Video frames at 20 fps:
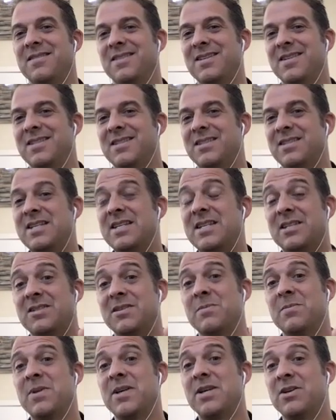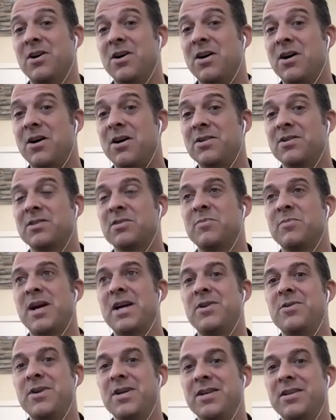seeing something
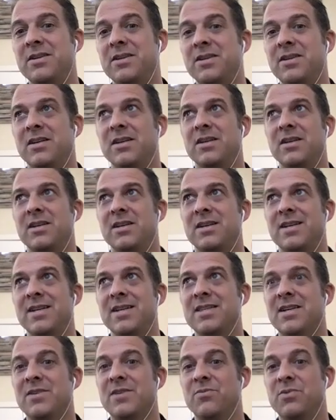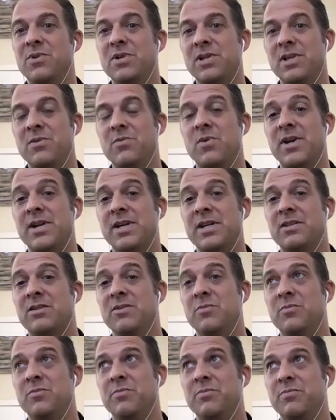awe-inspiring, and then really wanting
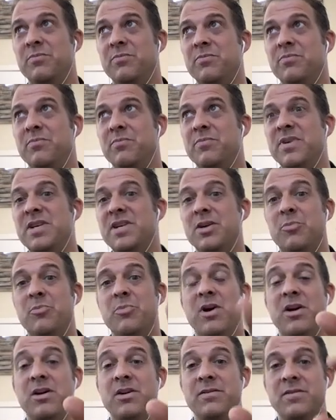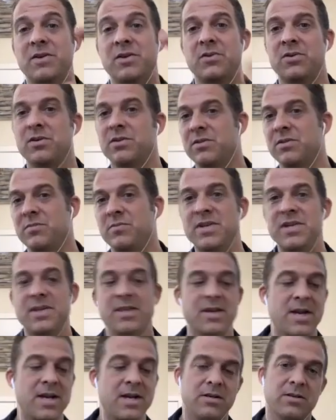to be a part of it or to be
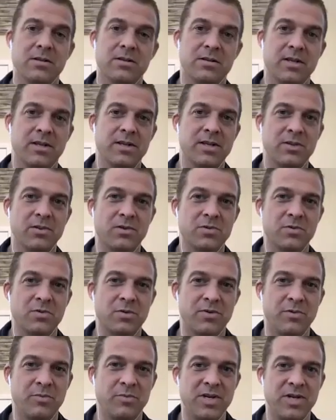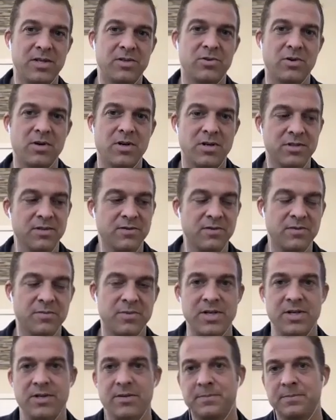that. I think those were the big draws for
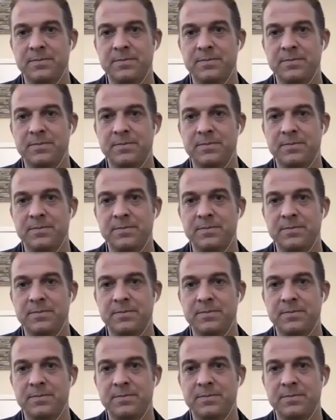me.